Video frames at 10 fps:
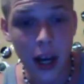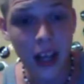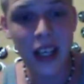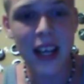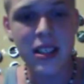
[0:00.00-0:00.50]
And
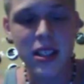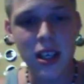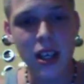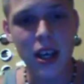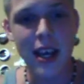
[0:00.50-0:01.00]
you guys,
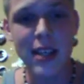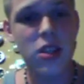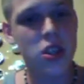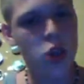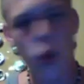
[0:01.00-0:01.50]
it's
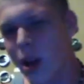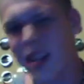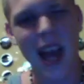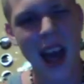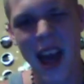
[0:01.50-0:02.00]
story
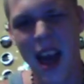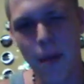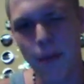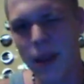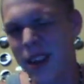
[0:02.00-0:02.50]
time.